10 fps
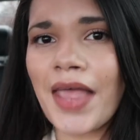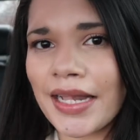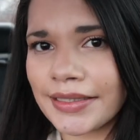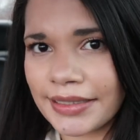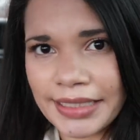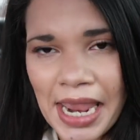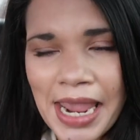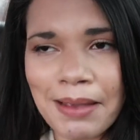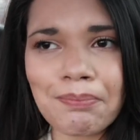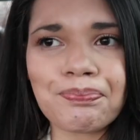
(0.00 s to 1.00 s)
that
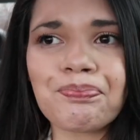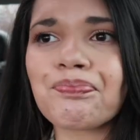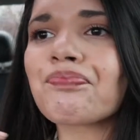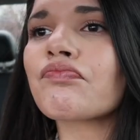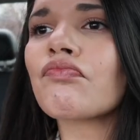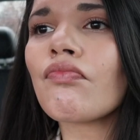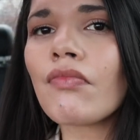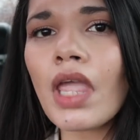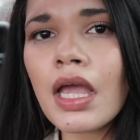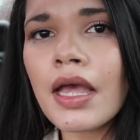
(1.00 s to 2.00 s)
same,
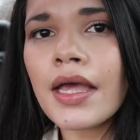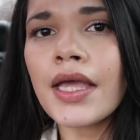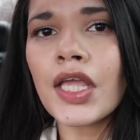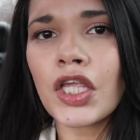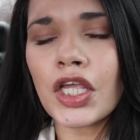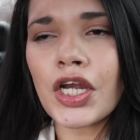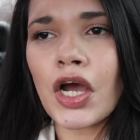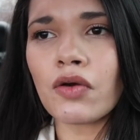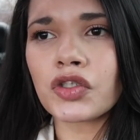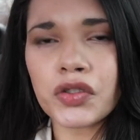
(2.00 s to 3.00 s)
you
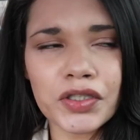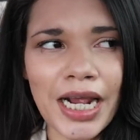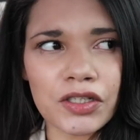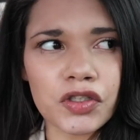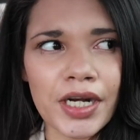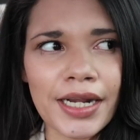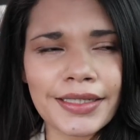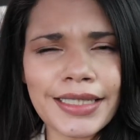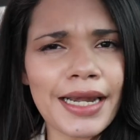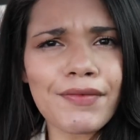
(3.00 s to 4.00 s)
know, trajectory.
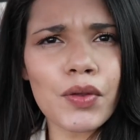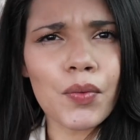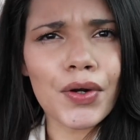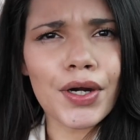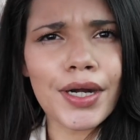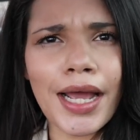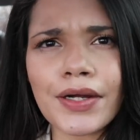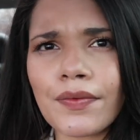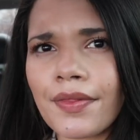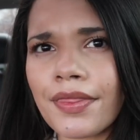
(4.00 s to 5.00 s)
Is that even the word? I
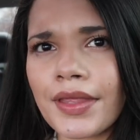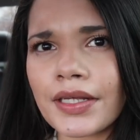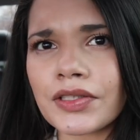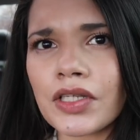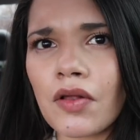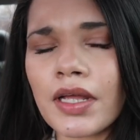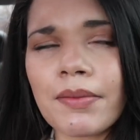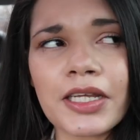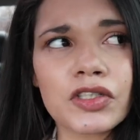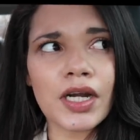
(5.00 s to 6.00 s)
don't think so. Look at me